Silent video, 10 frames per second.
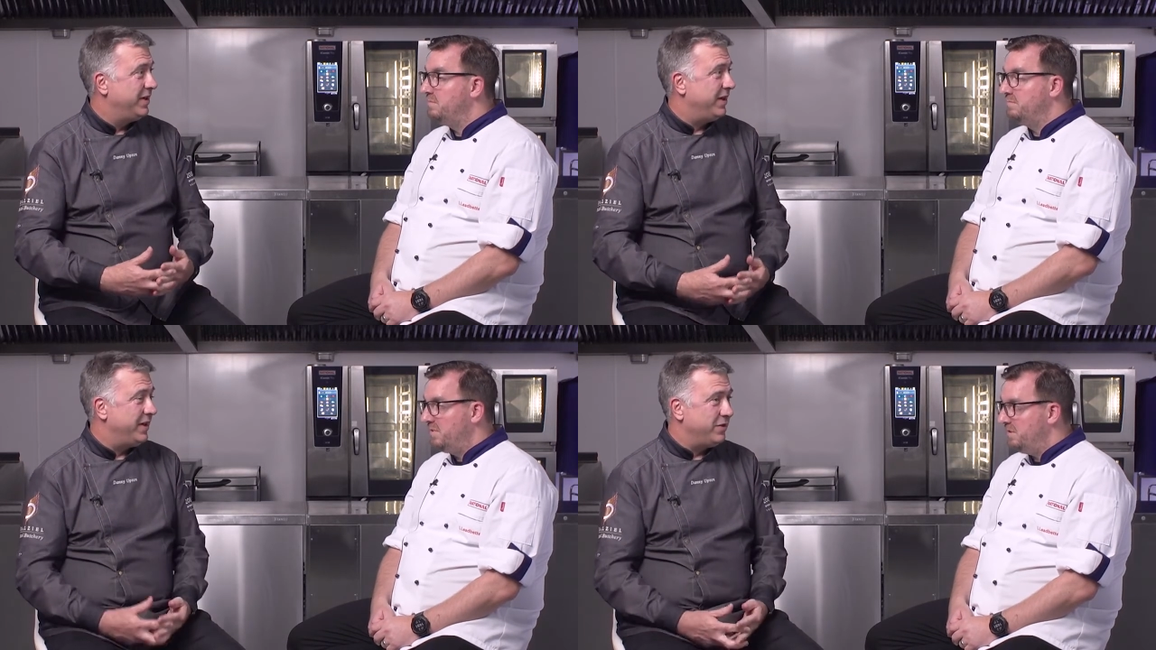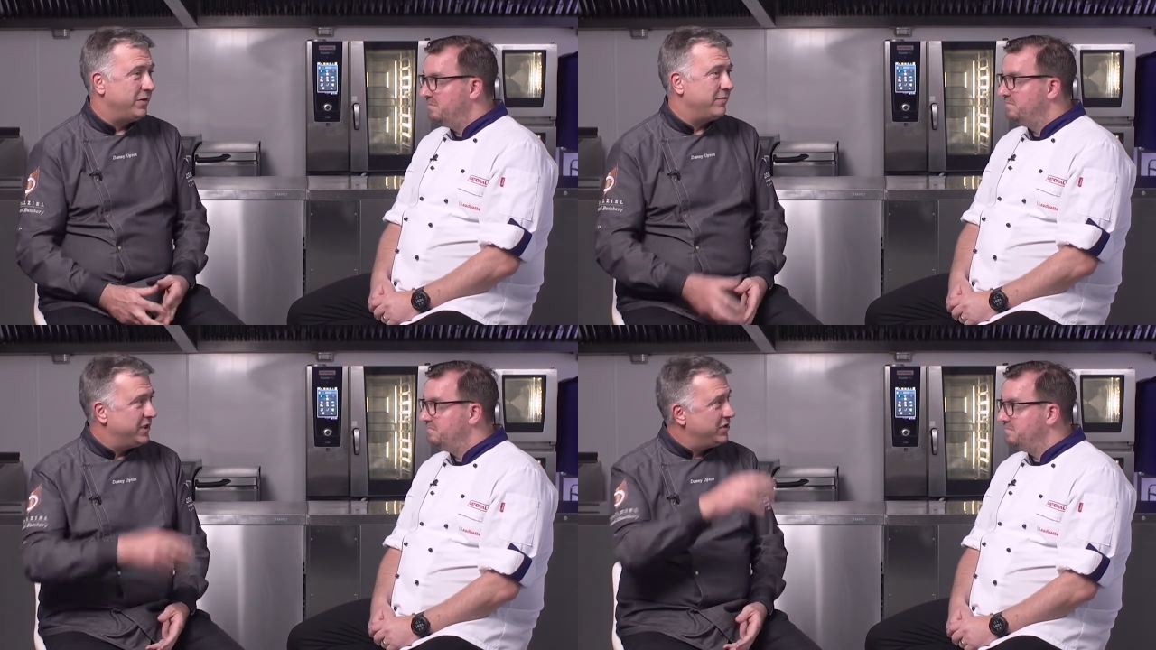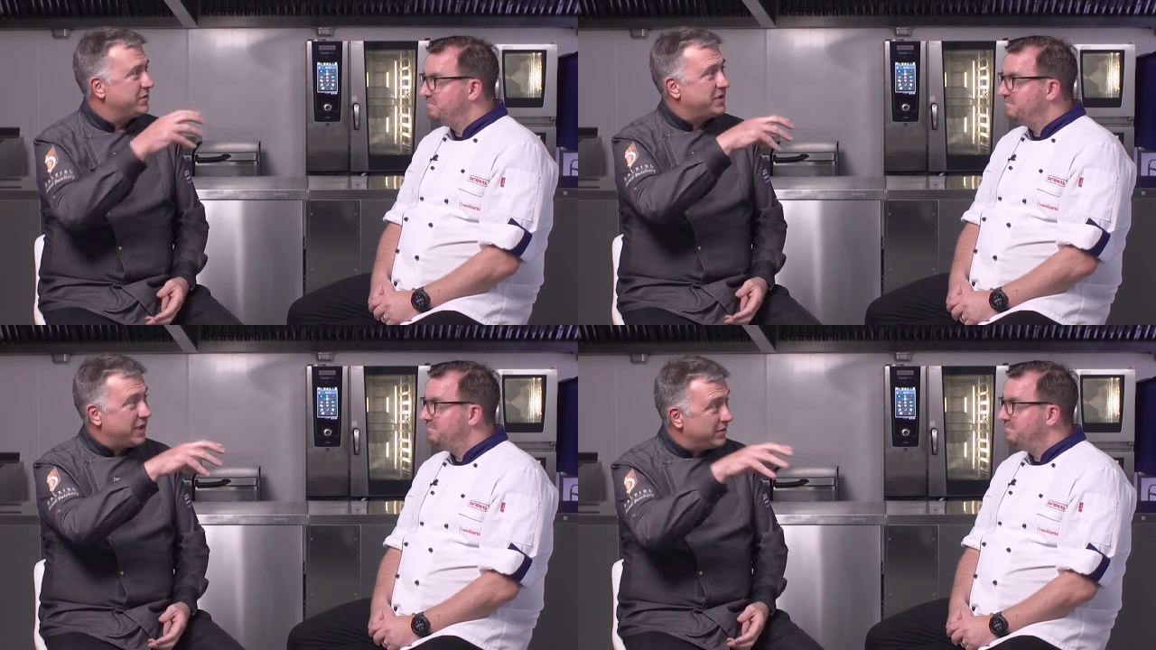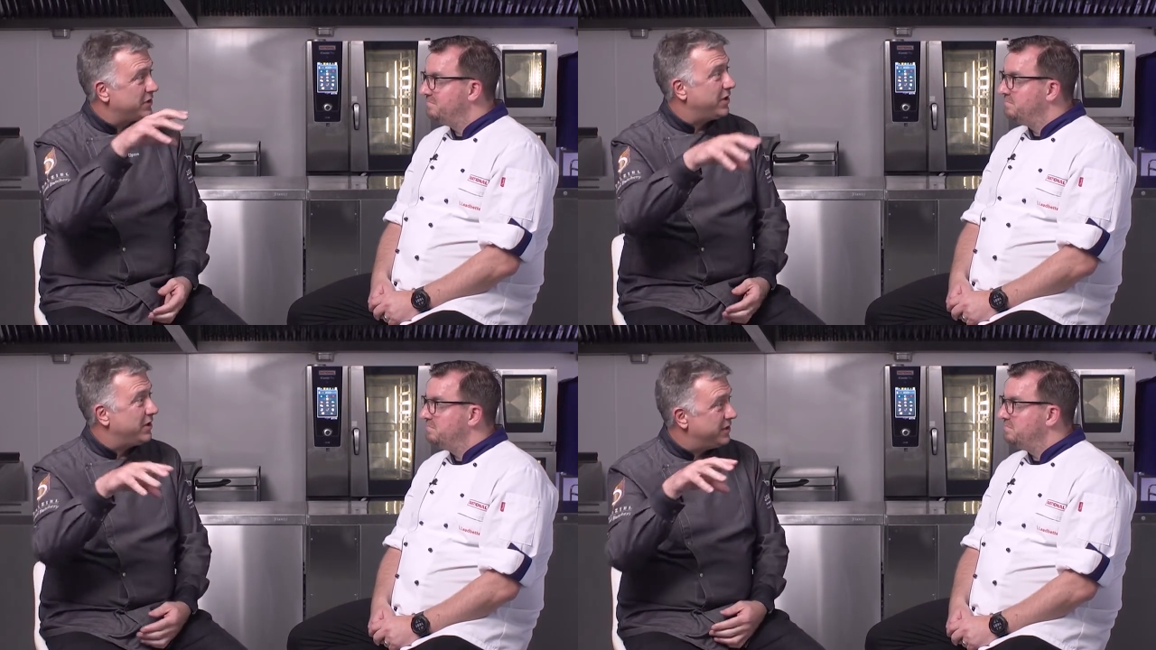Speaker 1: and you've got regional sales
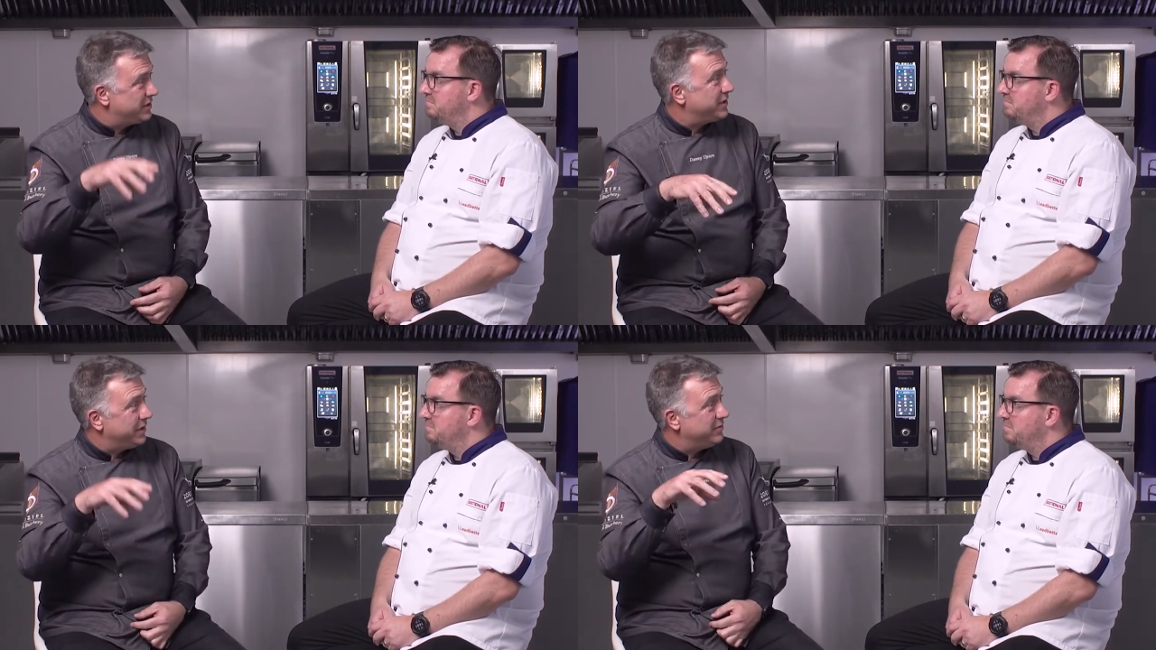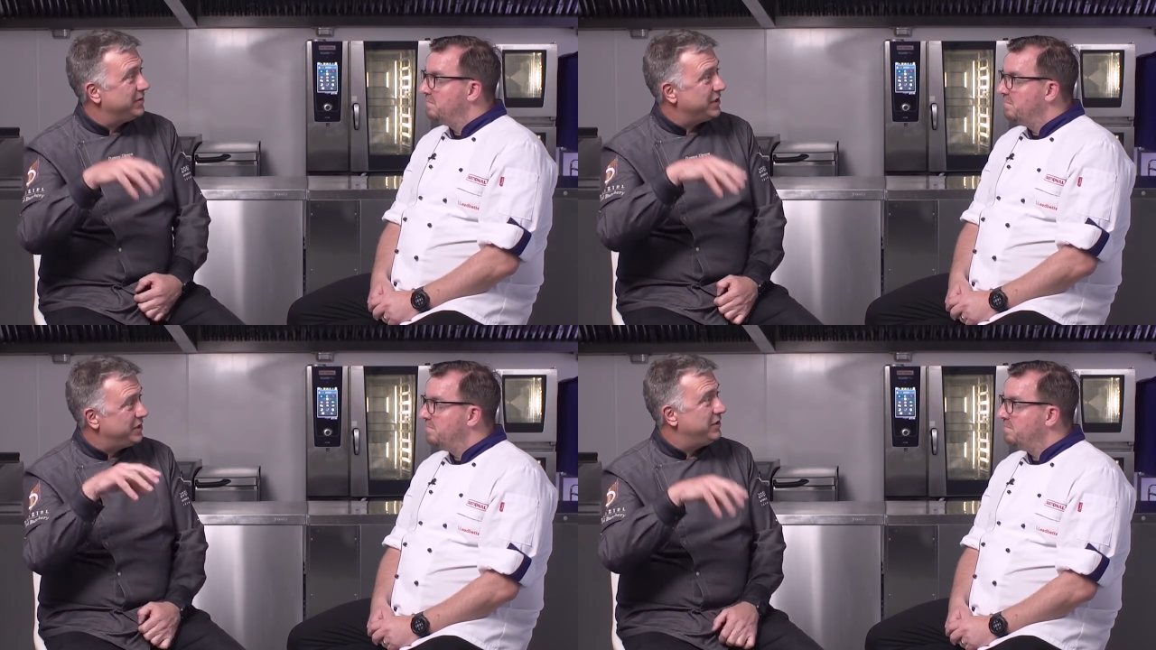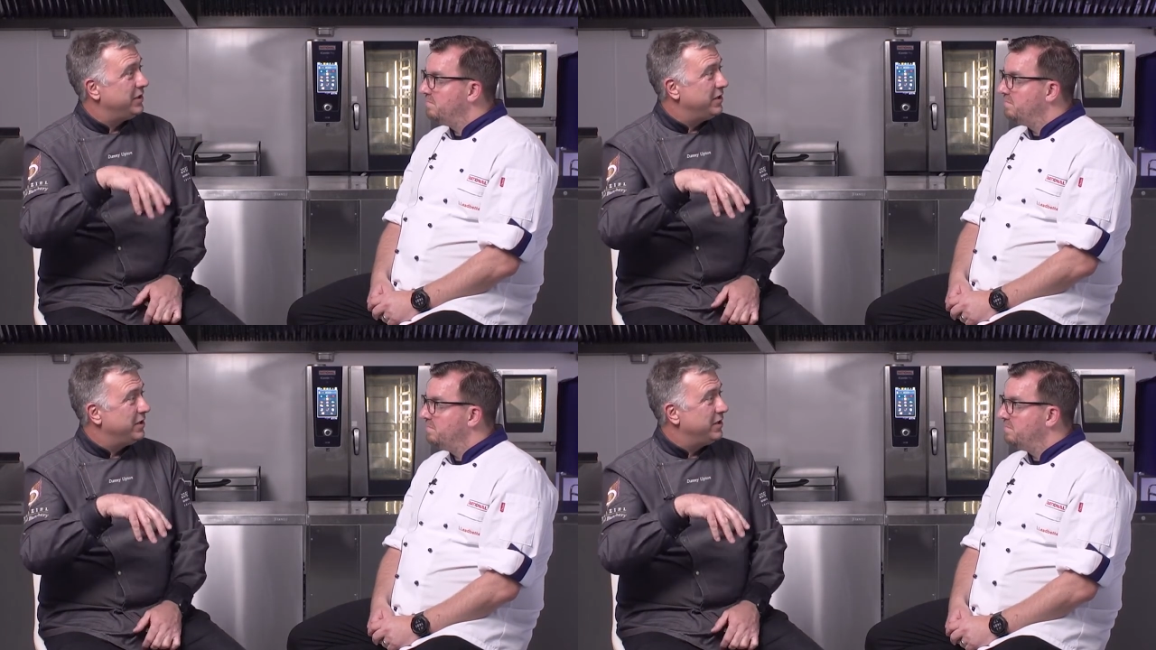guys, and we actually